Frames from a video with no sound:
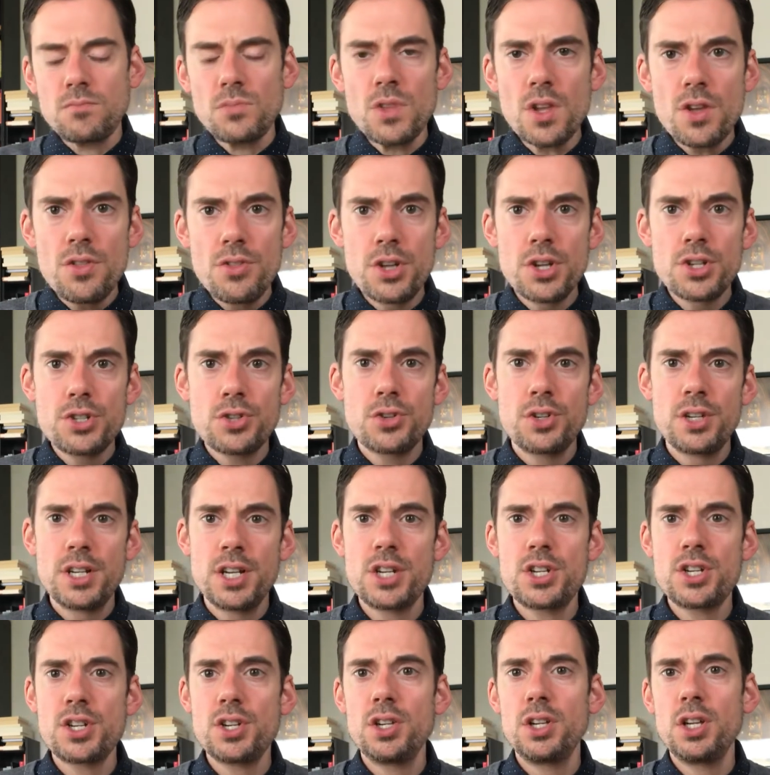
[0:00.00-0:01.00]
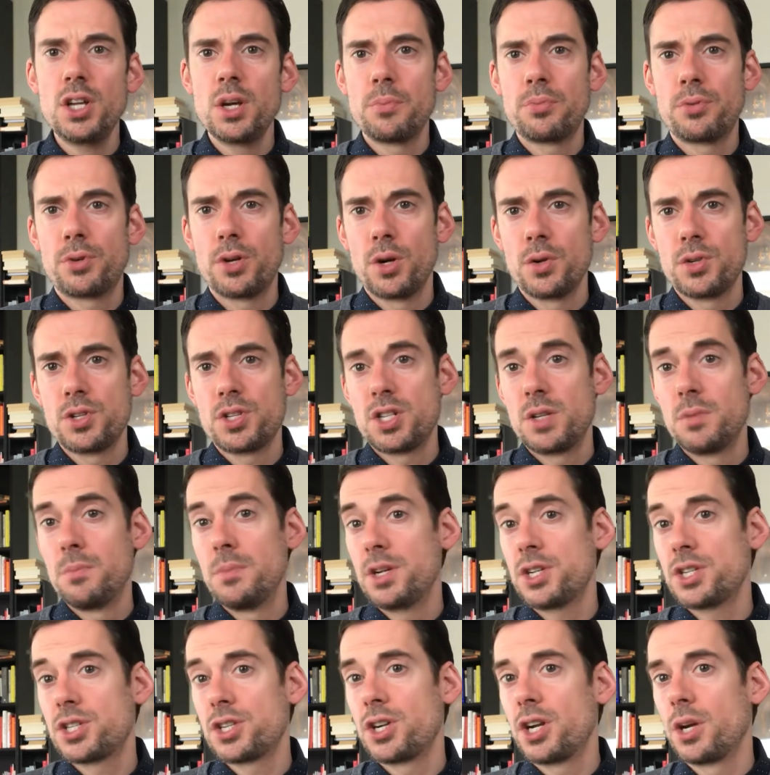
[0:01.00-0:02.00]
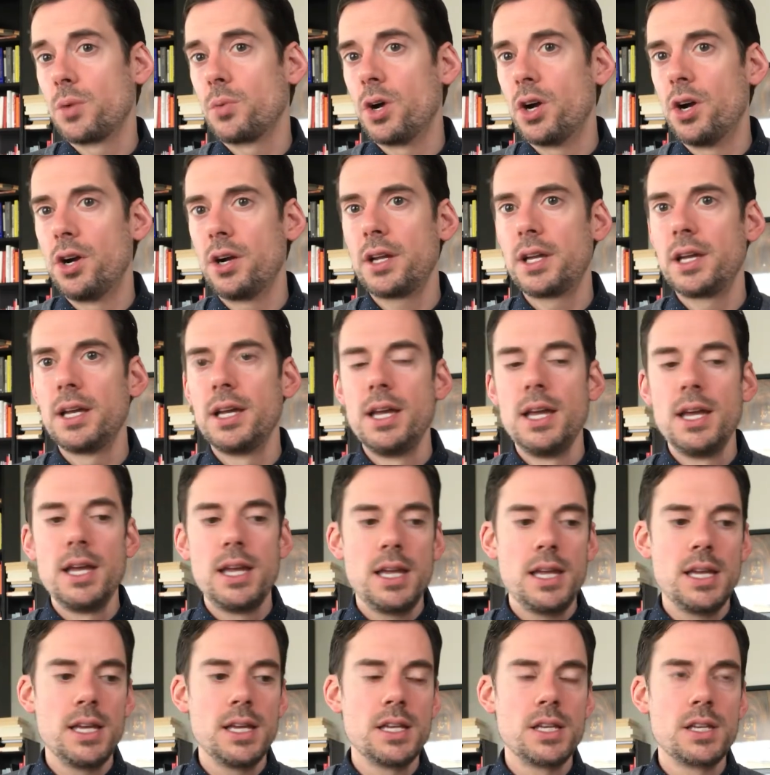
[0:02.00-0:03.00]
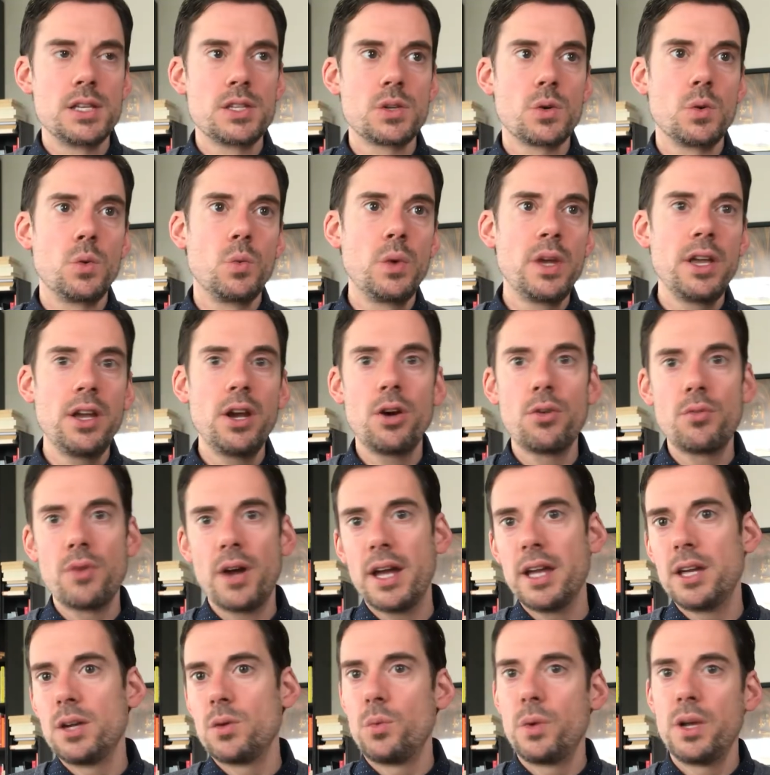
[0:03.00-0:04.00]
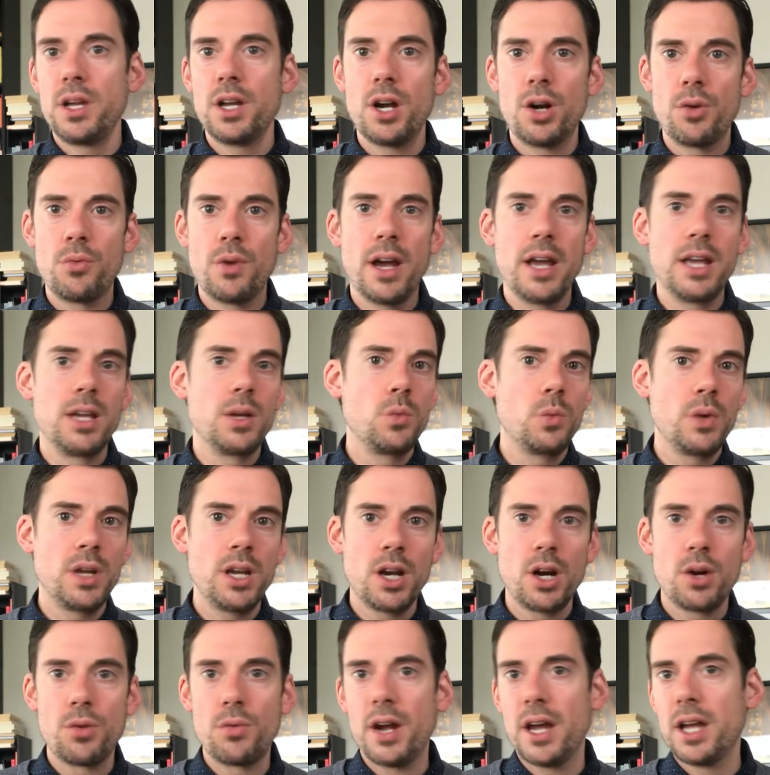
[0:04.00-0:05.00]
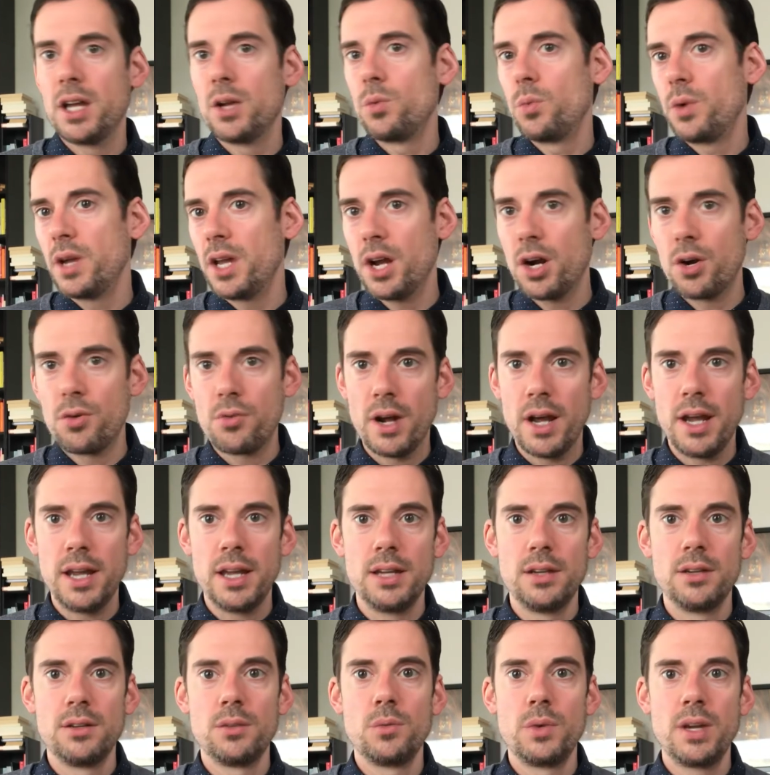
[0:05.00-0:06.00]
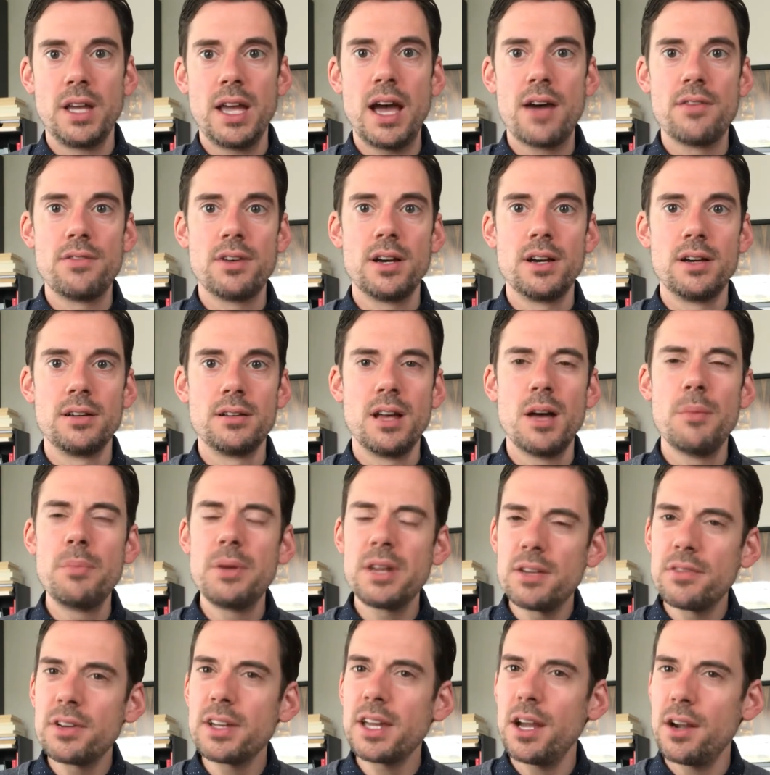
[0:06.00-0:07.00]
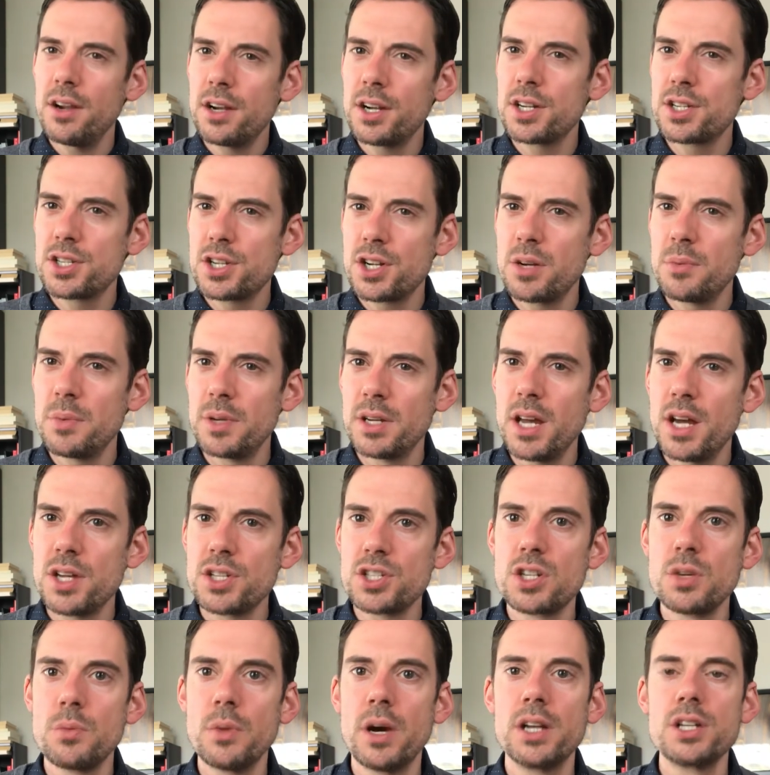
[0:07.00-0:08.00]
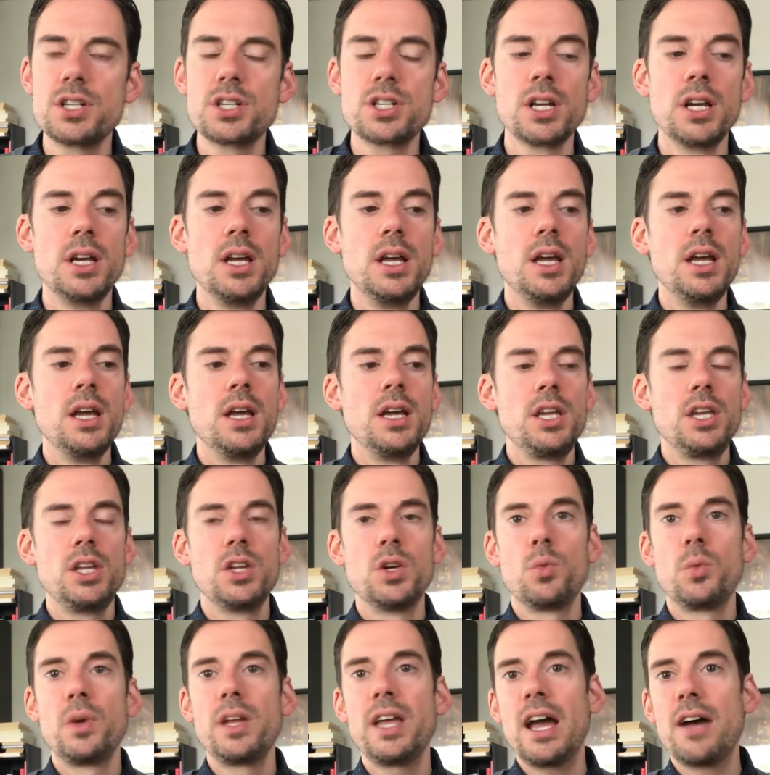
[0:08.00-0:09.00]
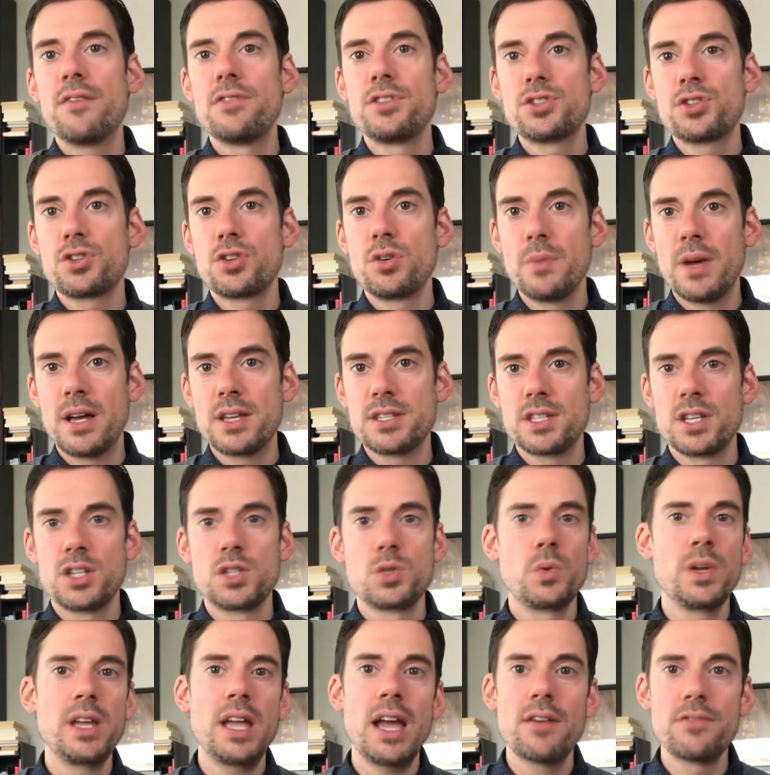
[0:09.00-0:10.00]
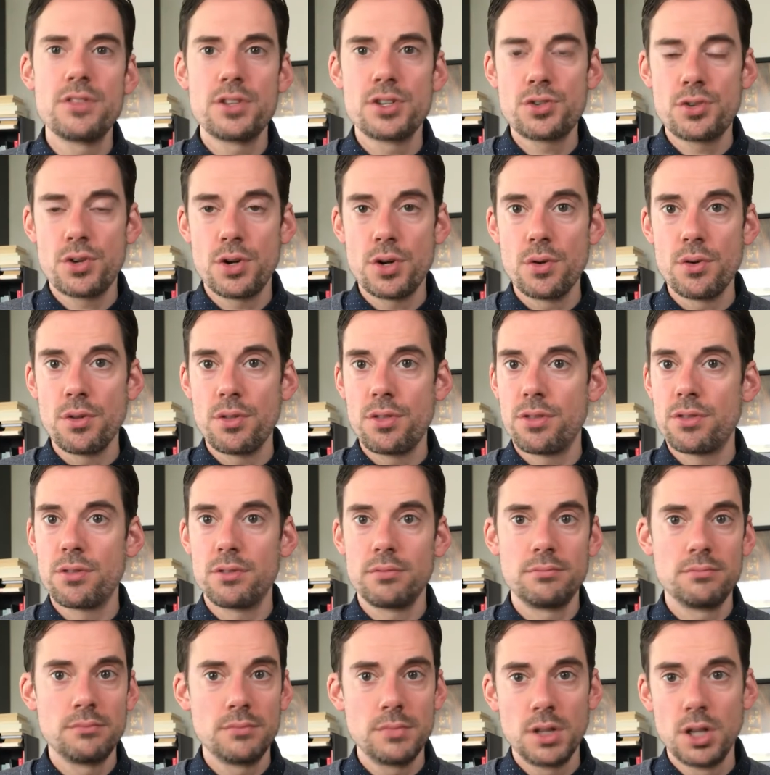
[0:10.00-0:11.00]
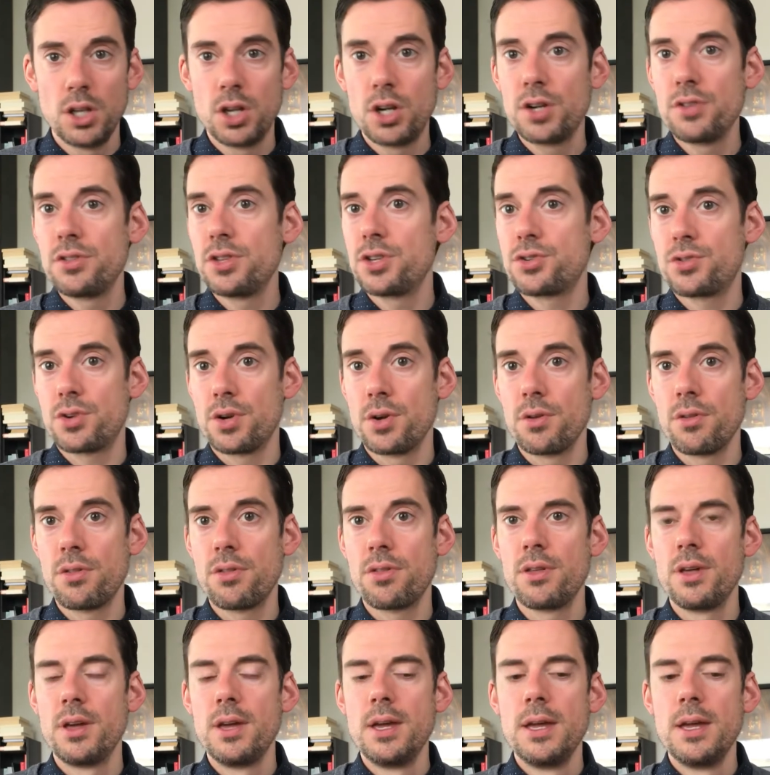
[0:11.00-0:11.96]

the traditional approach to missionary work is we are right, we are right, we are right, we are right. We have a bit of a caricature, but not too much. You know, we have the true message, we have the truth, learn the truth.